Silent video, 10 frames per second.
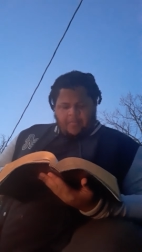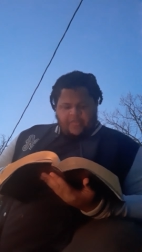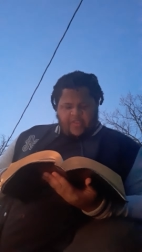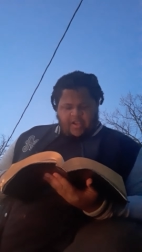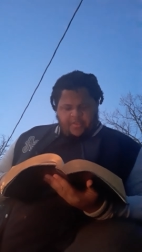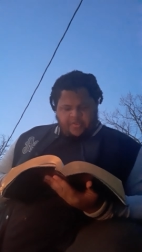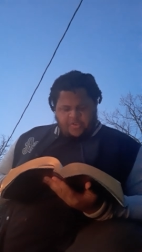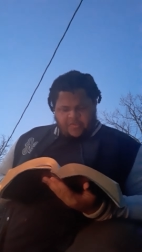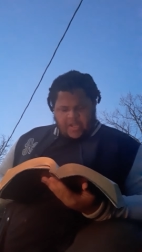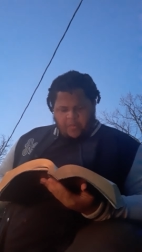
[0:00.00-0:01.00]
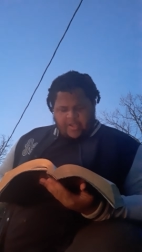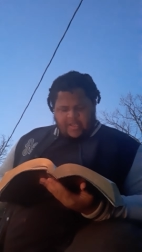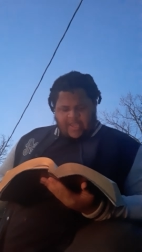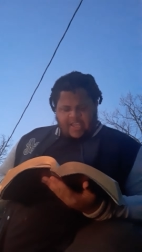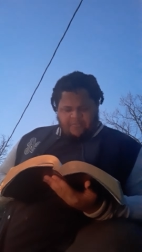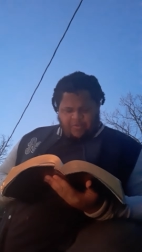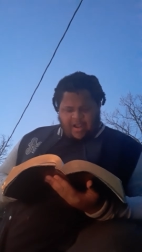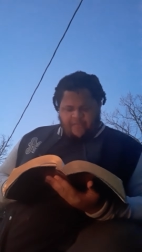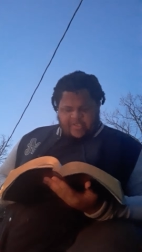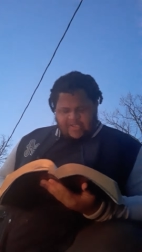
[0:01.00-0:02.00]
But the other Jews that were in the king's
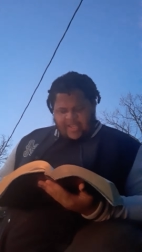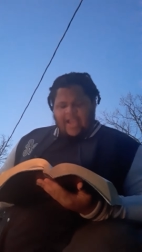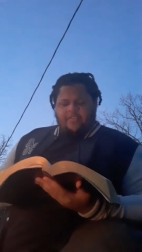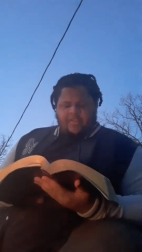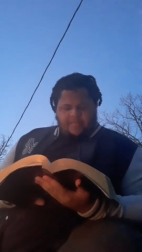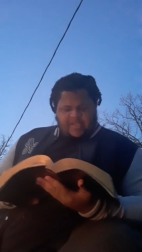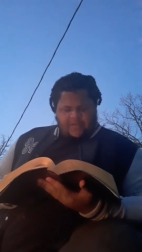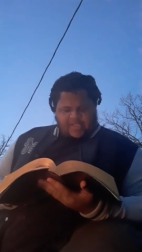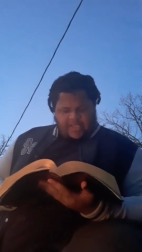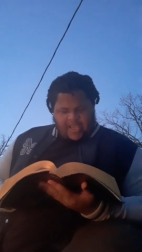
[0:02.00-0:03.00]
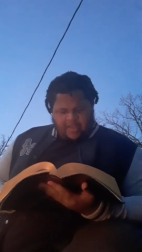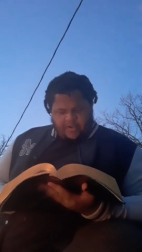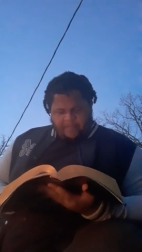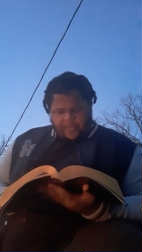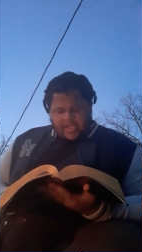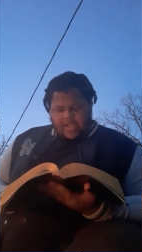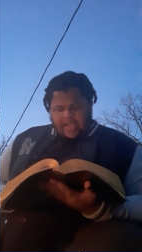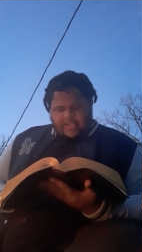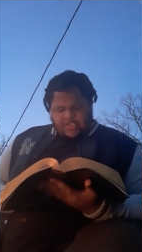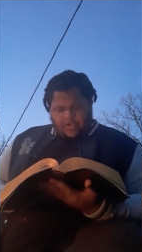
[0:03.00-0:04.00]
provinces gathered themselves together
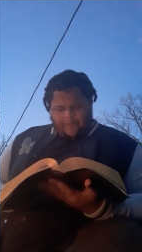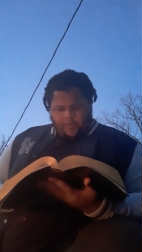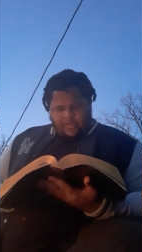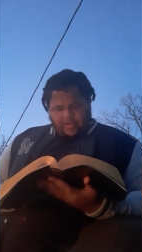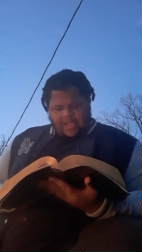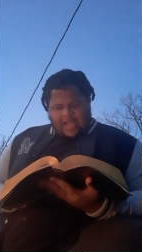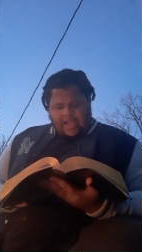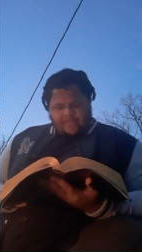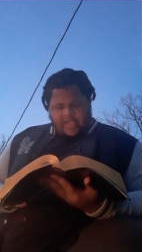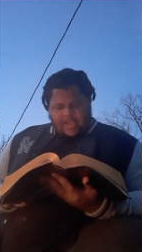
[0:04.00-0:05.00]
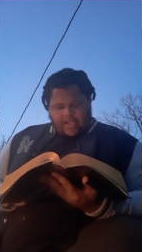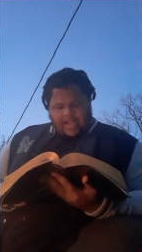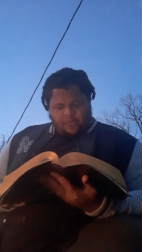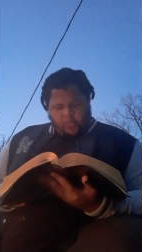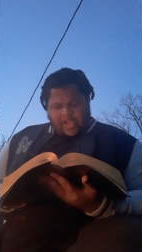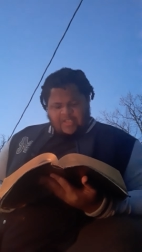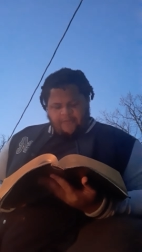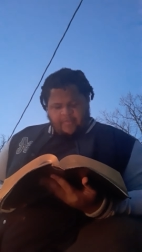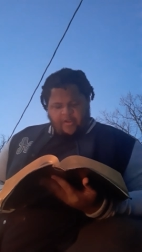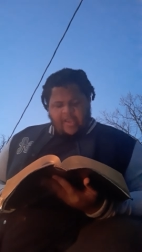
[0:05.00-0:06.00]
and stood for their lives and had rest
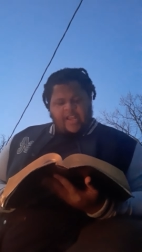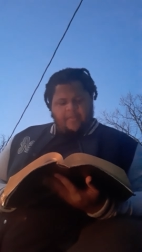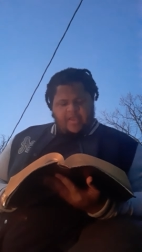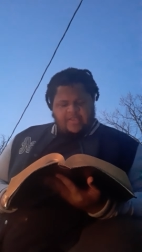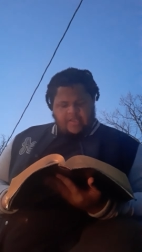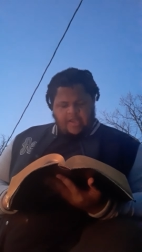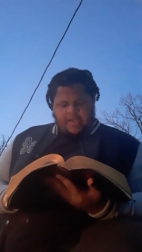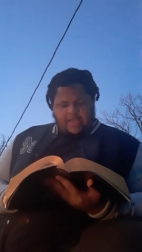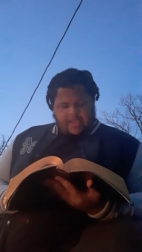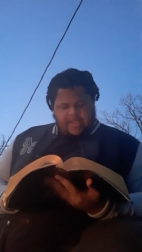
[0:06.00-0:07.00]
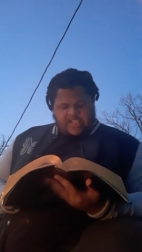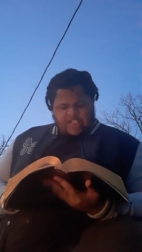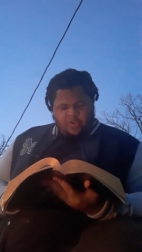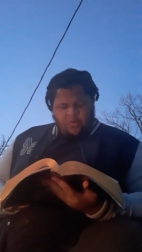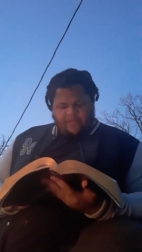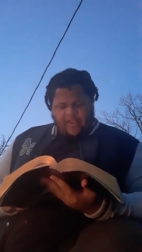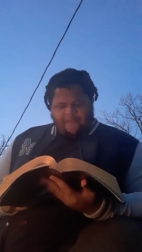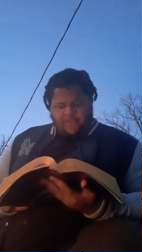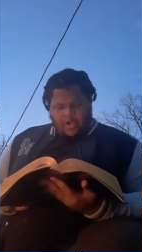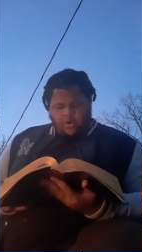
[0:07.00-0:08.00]
from their enemies and slew of their
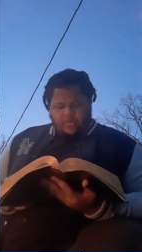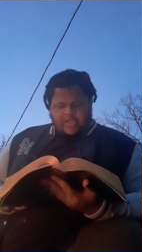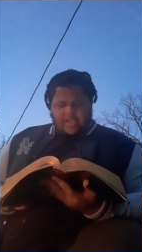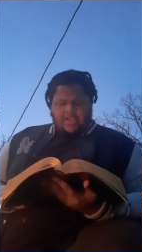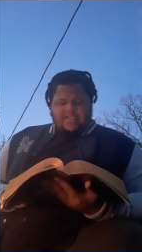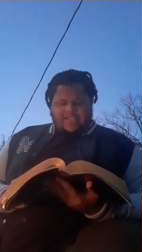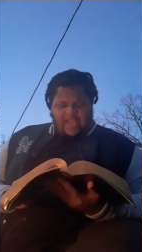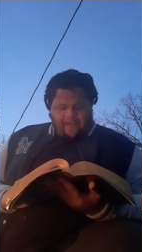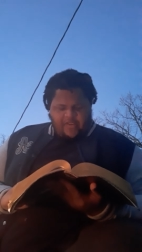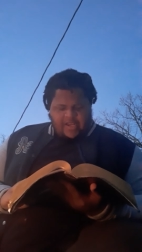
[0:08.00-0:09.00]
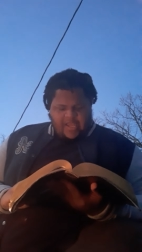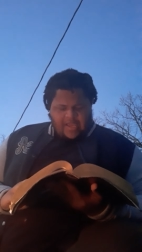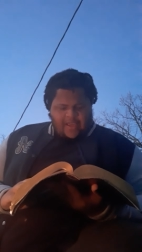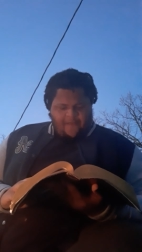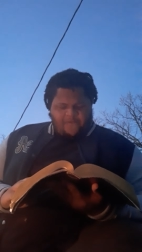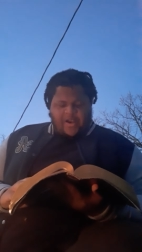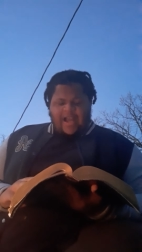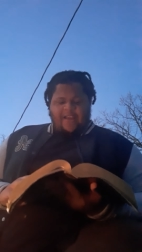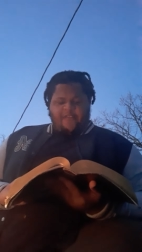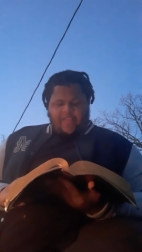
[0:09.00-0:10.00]
foes seventy and
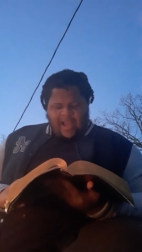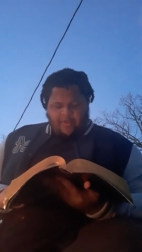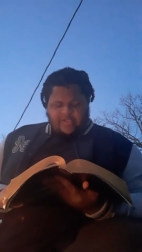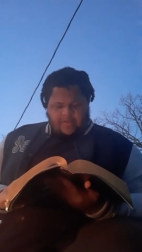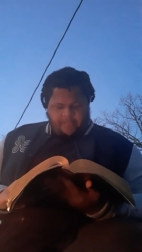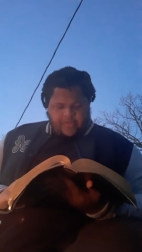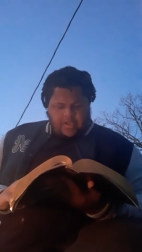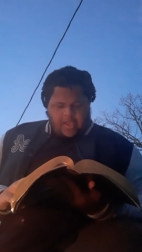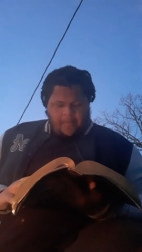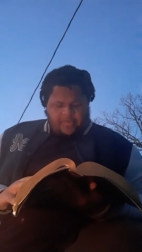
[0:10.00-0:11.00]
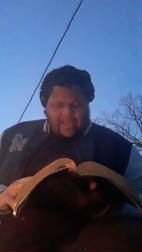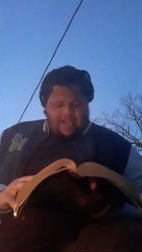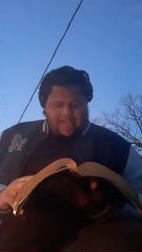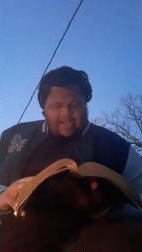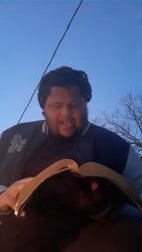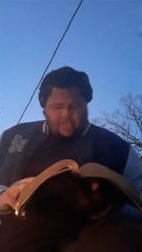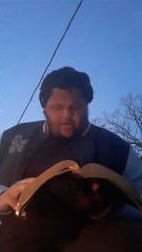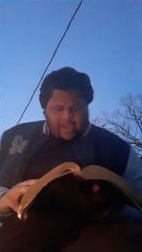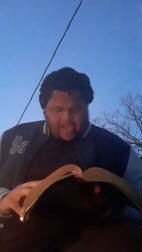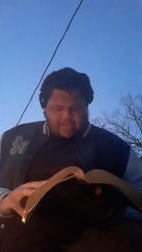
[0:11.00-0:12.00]
five thousand. But they laid not
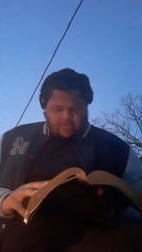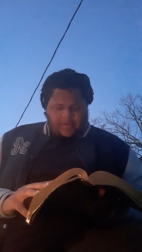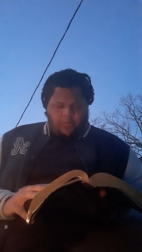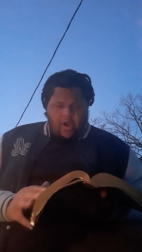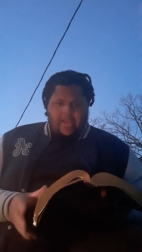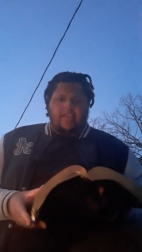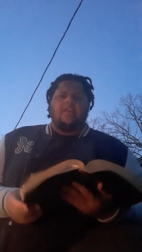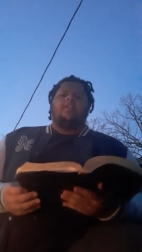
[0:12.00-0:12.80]
their hands on the prey.